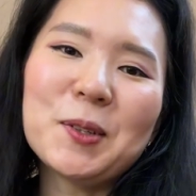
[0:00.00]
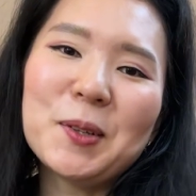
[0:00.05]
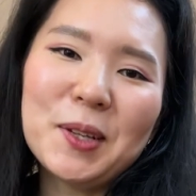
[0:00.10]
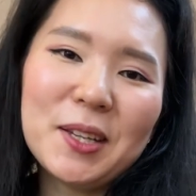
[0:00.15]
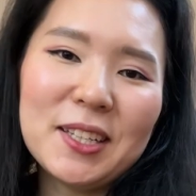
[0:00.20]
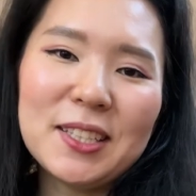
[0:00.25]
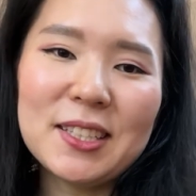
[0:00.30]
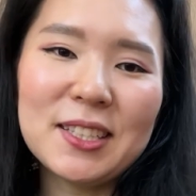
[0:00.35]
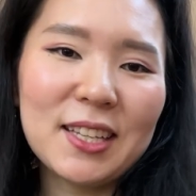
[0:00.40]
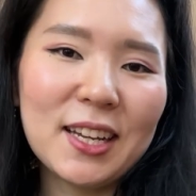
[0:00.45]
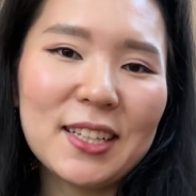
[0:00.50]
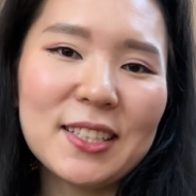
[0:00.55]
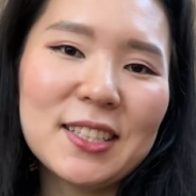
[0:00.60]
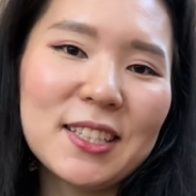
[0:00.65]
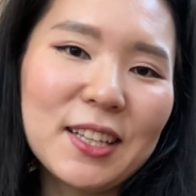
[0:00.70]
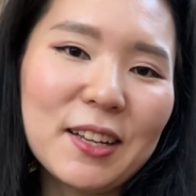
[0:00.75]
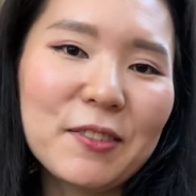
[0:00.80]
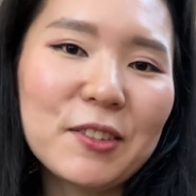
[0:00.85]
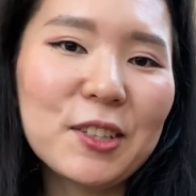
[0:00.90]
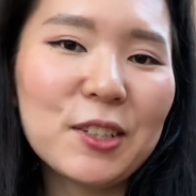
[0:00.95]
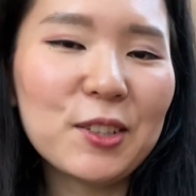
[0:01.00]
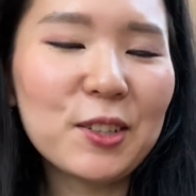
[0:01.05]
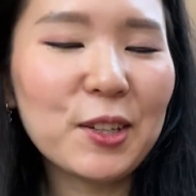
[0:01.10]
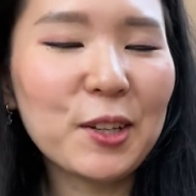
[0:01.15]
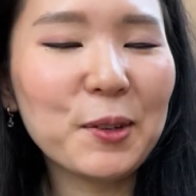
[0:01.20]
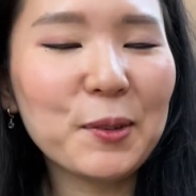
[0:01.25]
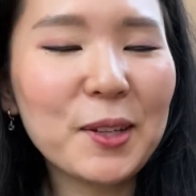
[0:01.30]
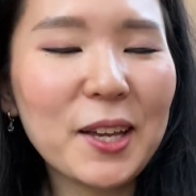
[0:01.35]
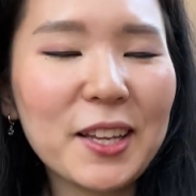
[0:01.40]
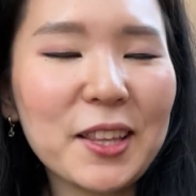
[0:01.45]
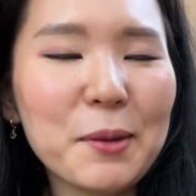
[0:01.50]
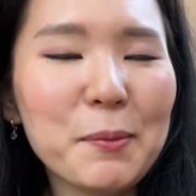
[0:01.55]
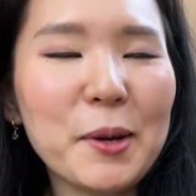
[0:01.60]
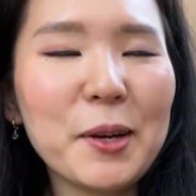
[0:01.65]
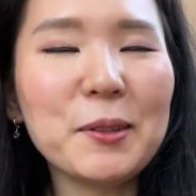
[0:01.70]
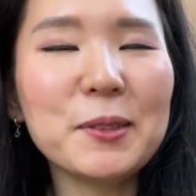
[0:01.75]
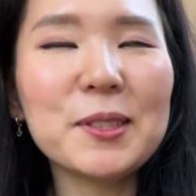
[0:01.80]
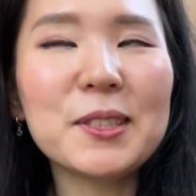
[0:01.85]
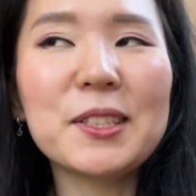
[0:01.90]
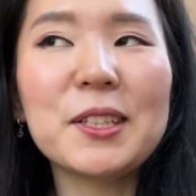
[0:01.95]
he's nice enough to, you know, take them
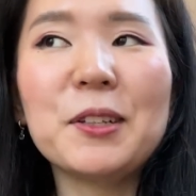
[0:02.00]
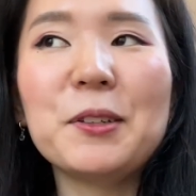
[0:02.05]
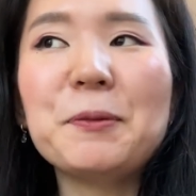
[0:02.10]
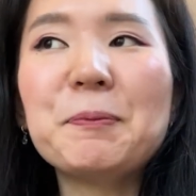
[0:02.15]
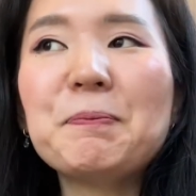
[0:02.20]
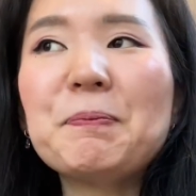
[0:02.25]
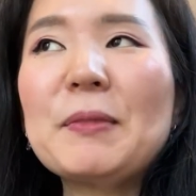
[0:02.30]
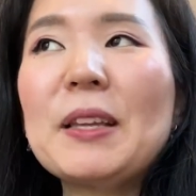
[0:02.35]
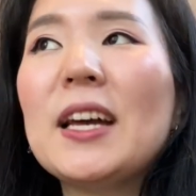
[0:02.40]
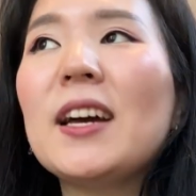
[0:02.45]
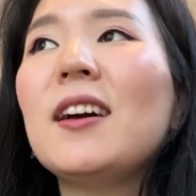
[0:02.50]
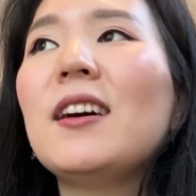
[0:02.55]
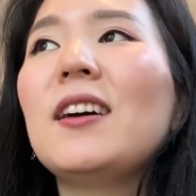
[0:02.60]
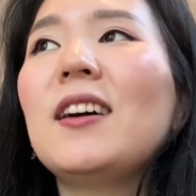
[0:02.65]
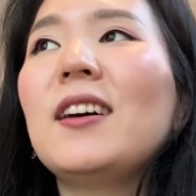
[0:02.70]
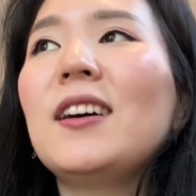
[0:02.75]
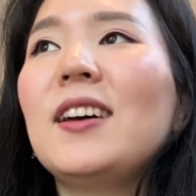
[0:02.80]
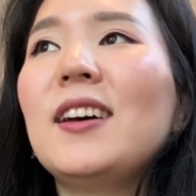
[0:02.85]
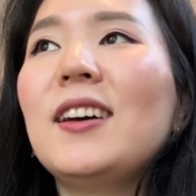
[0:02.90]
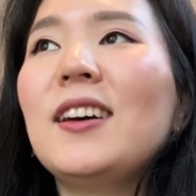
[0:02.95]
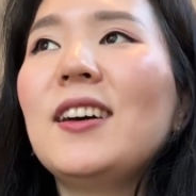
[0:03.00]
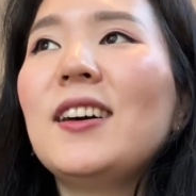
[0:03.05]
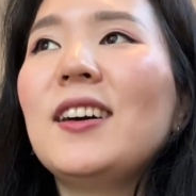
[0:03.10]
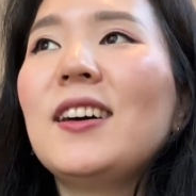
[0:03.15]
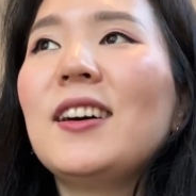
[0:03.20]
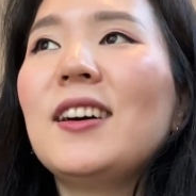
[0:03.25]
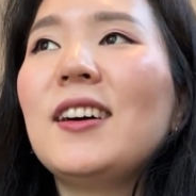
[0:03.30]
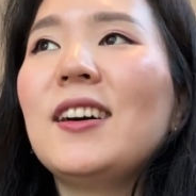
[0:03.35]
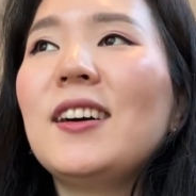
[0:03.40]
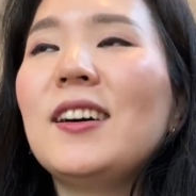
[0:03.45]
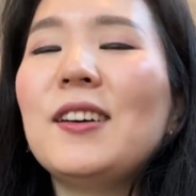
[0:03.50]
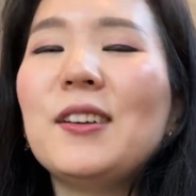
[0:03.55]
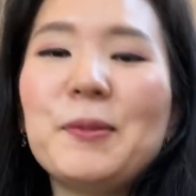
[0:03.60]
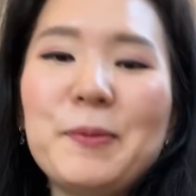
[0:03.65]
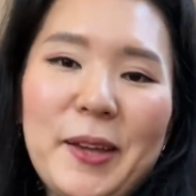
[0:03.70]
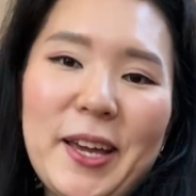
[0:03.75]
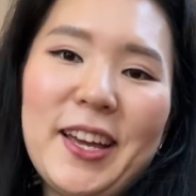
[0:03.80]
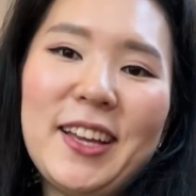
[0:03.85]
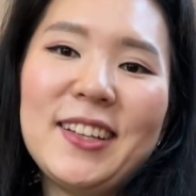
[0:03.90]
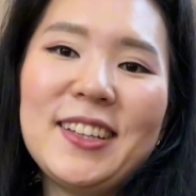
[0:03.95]
out. So, oh
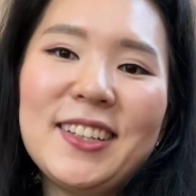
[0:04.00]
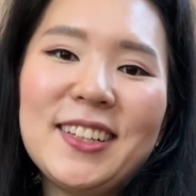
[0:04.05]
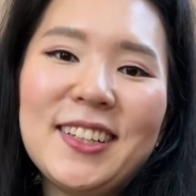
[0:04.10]
man.